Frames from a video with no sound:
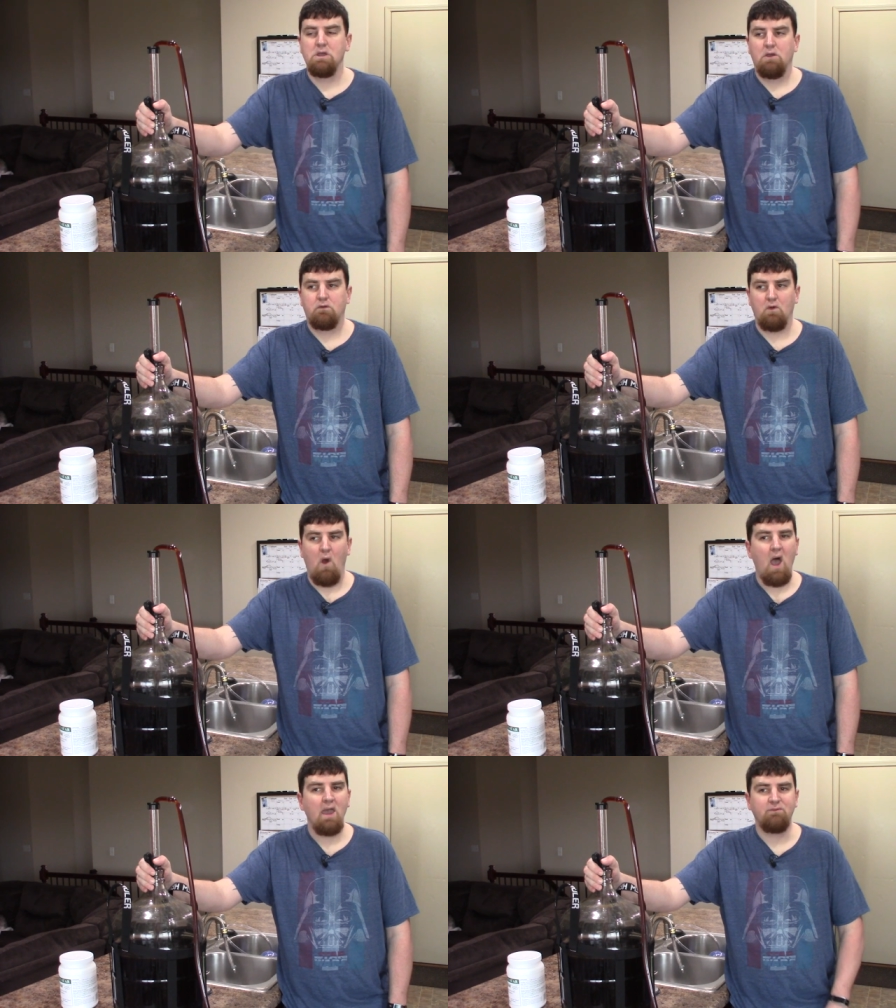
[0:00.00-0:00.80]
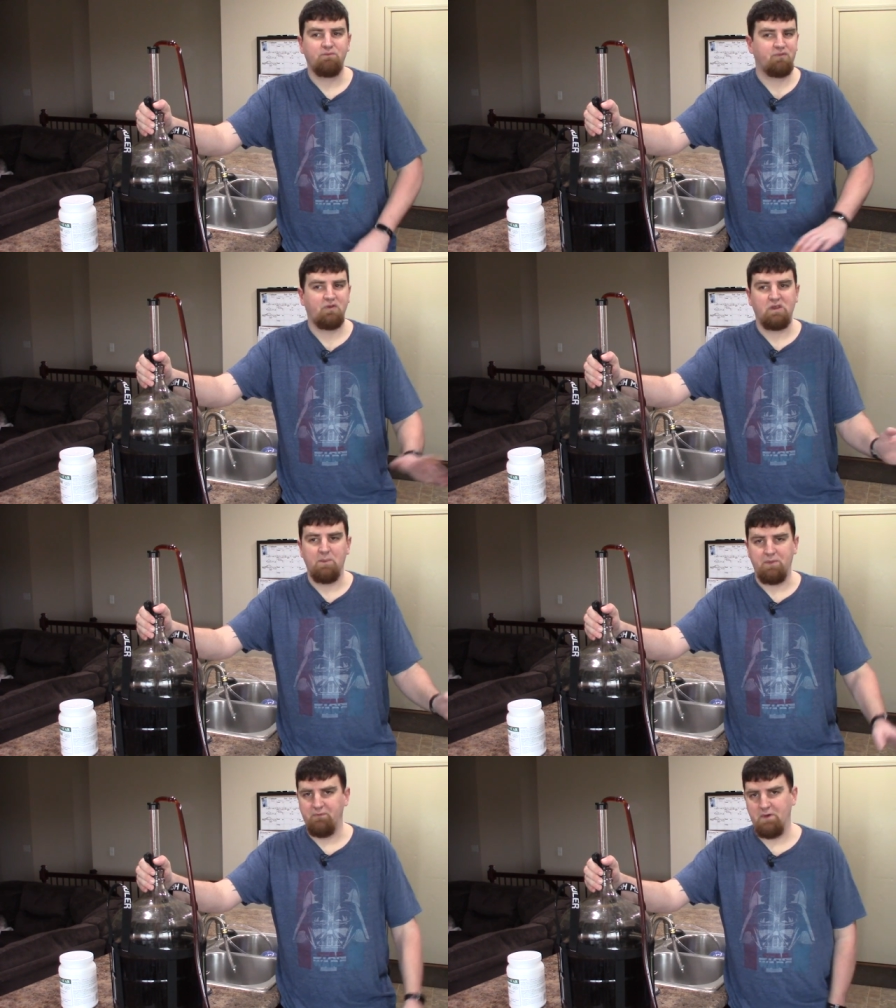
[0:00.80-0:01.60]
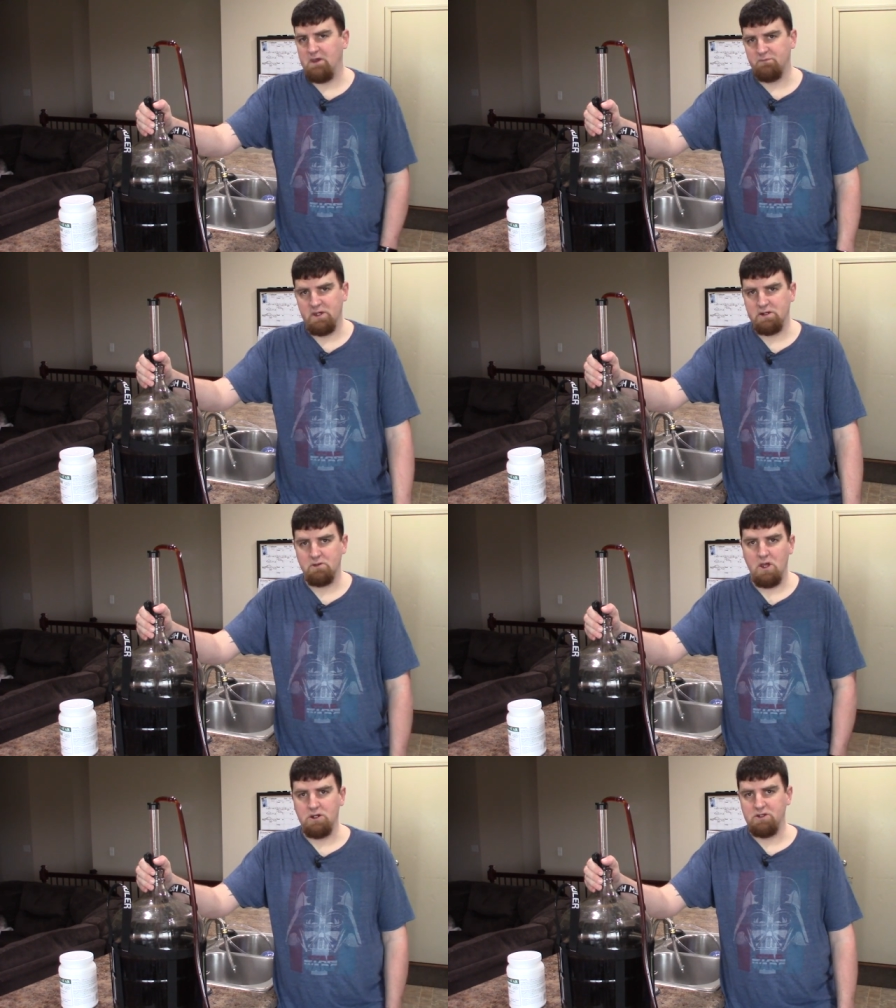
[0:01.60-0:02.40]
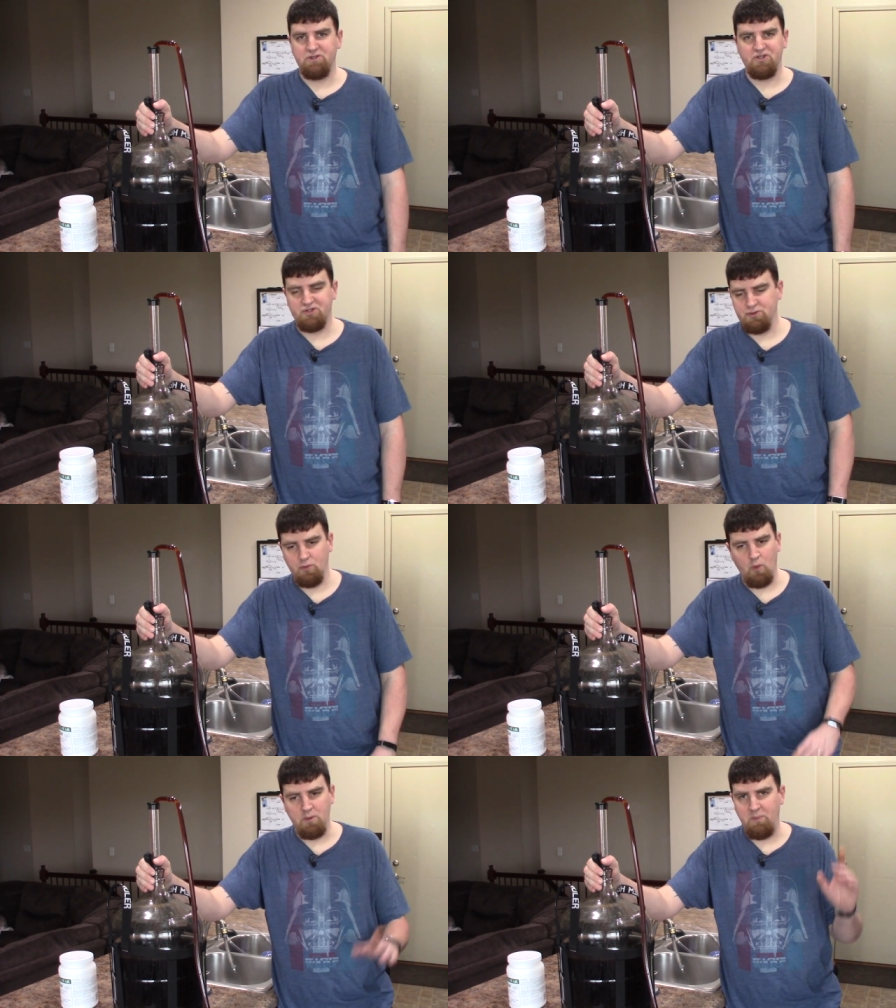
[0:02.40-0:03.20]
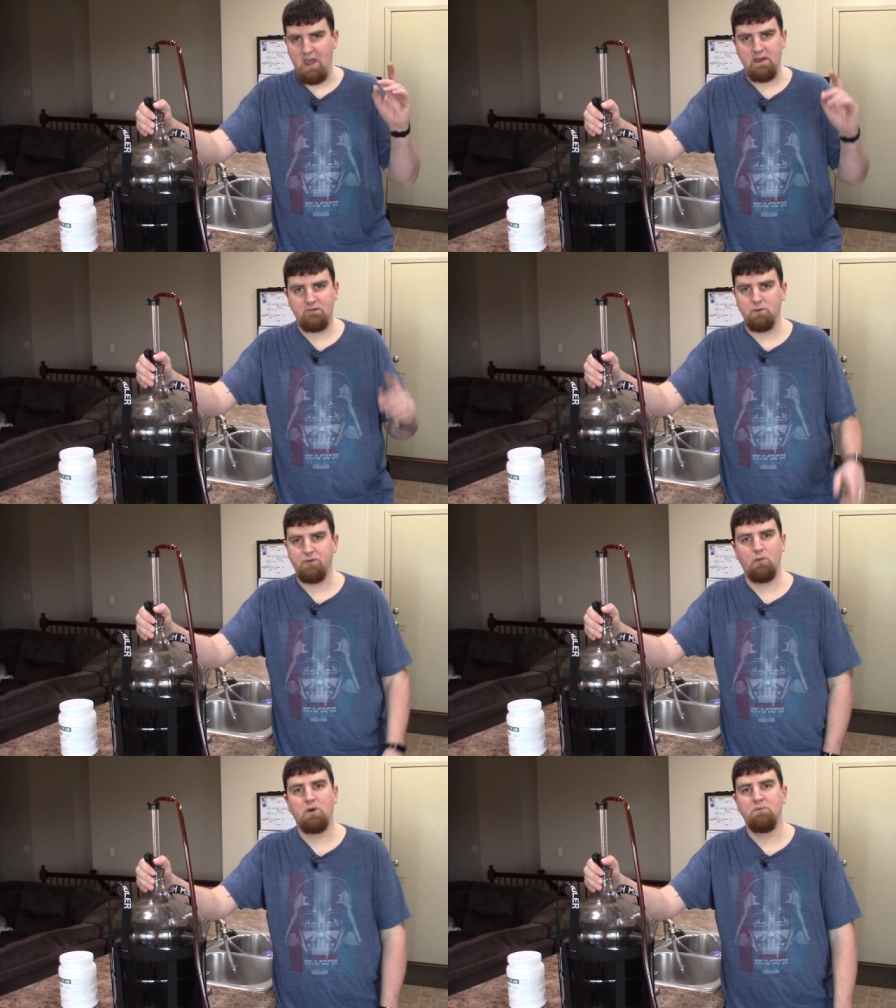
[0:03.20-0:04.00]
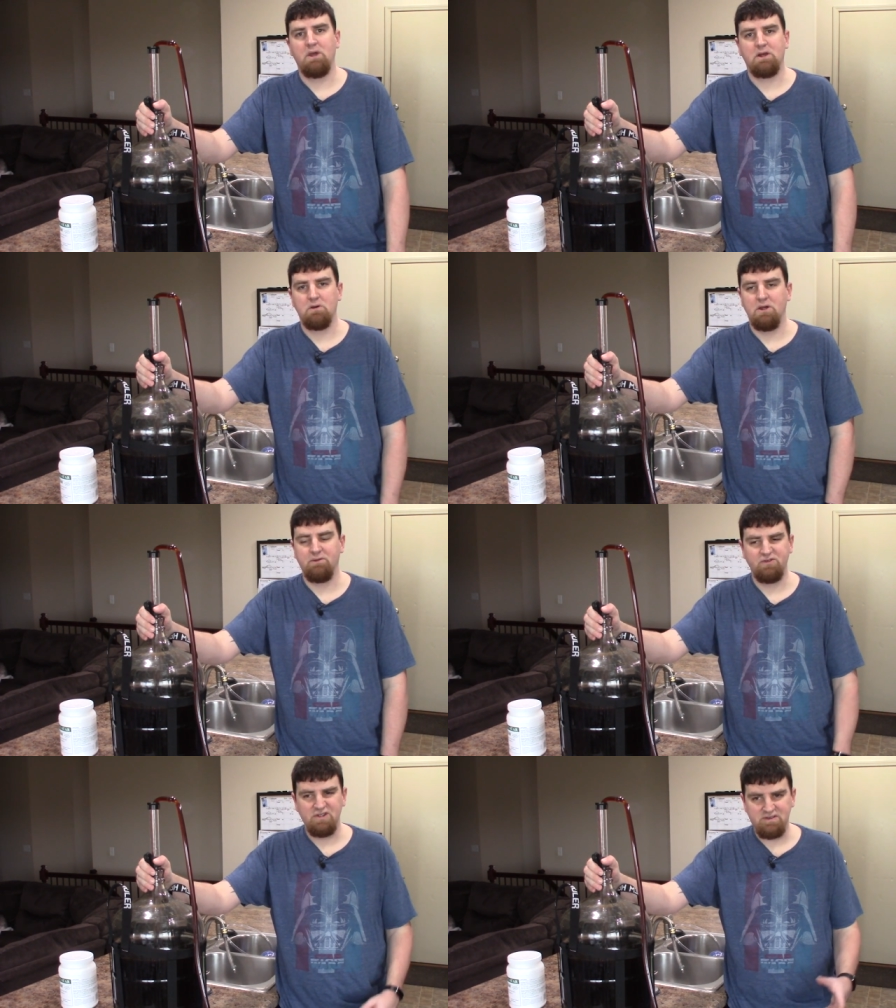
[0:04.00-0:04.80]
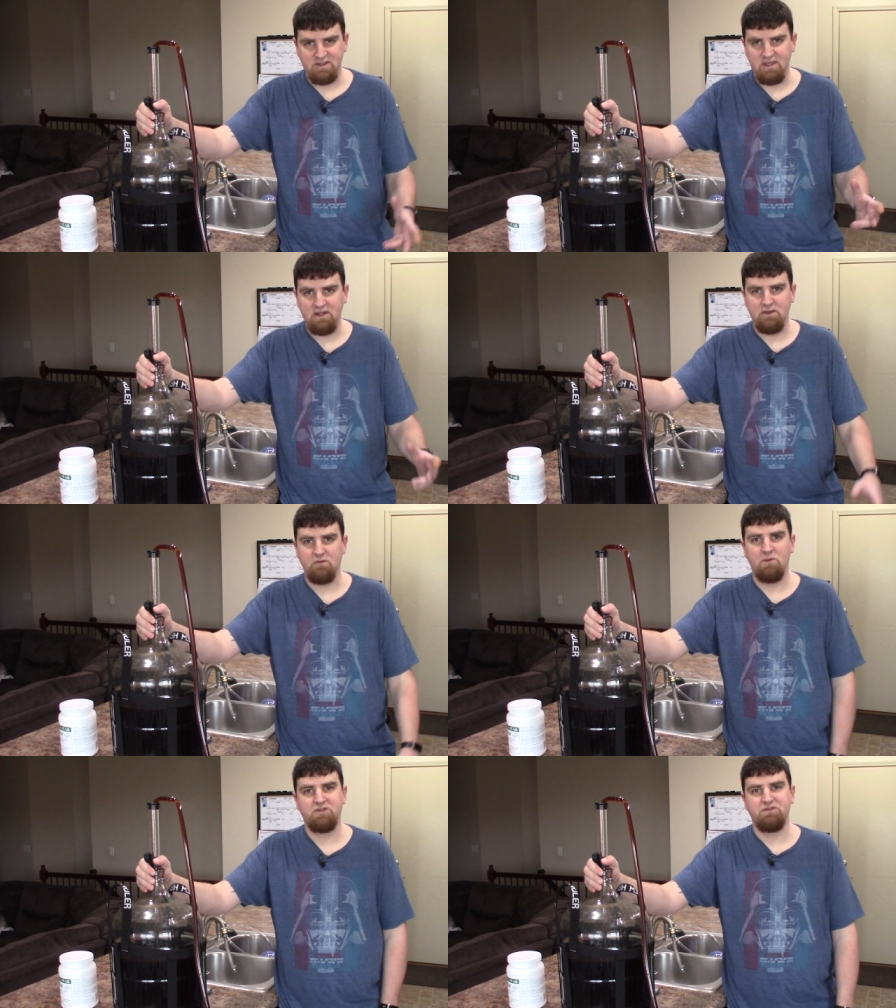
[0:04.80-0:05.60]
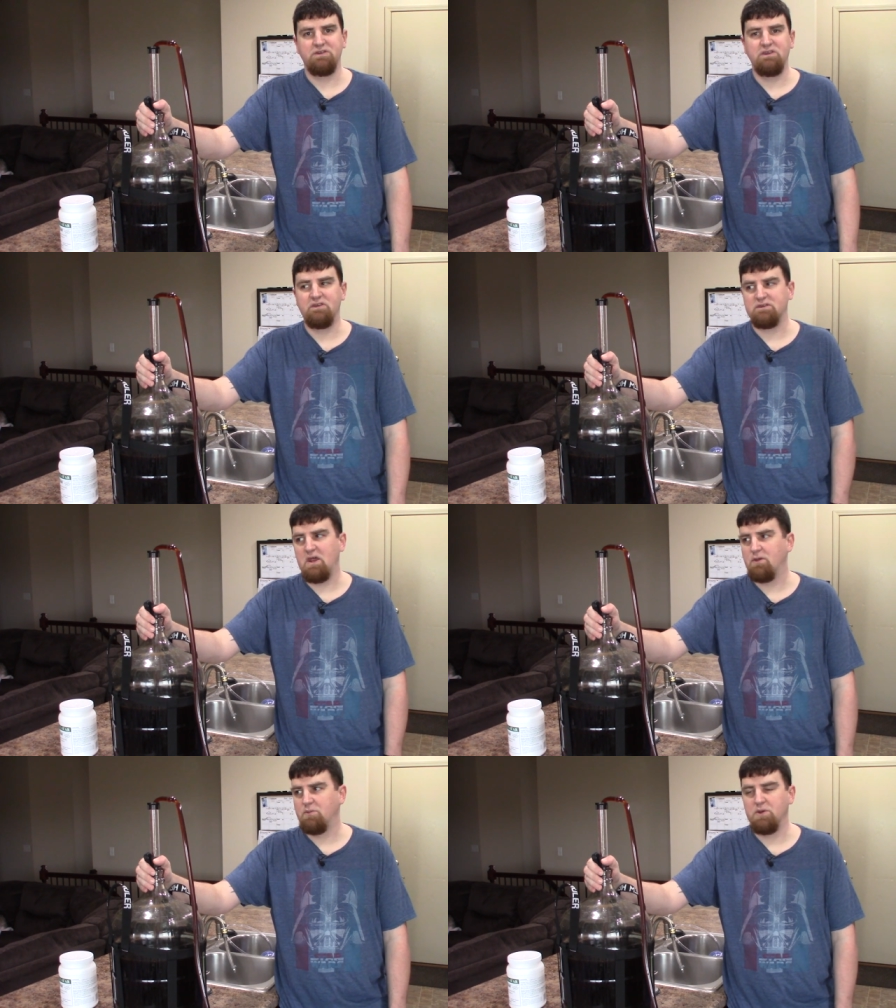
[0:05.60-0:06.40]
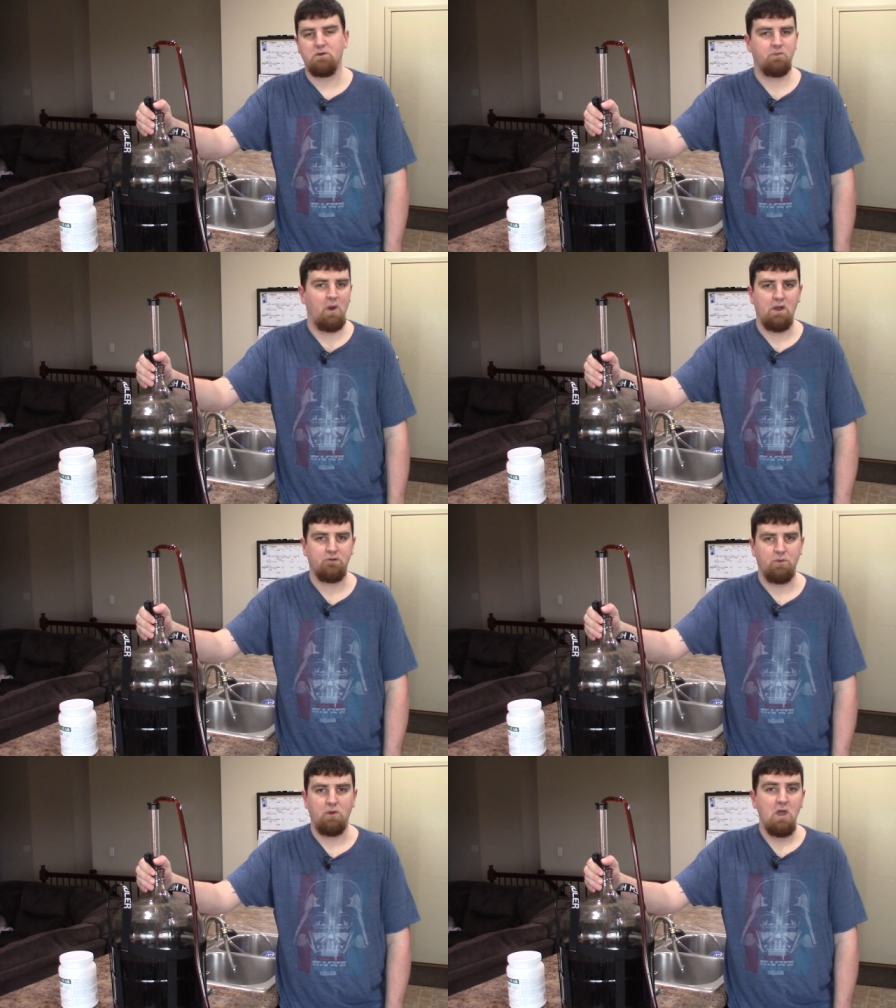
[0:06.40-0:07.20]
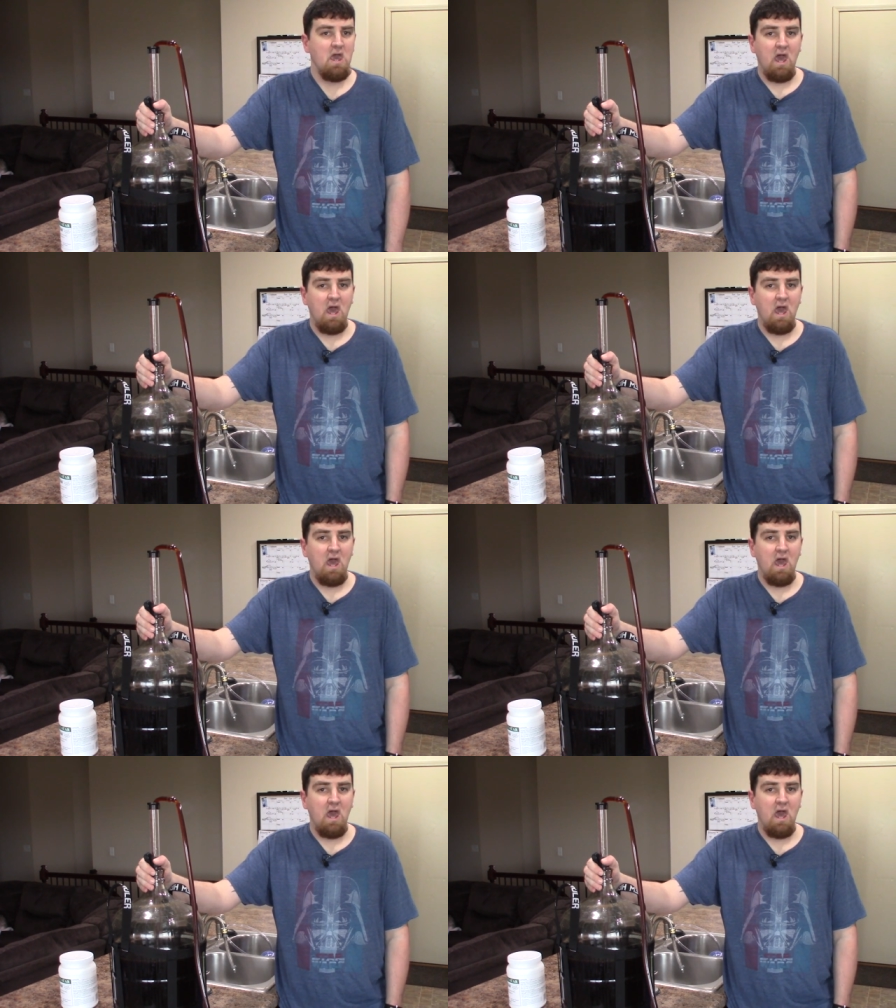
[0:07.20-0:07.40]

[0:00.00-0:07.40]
So I skip the five micron and just do one pass with the one micron just to get as much of the yeast out of the beer as possible.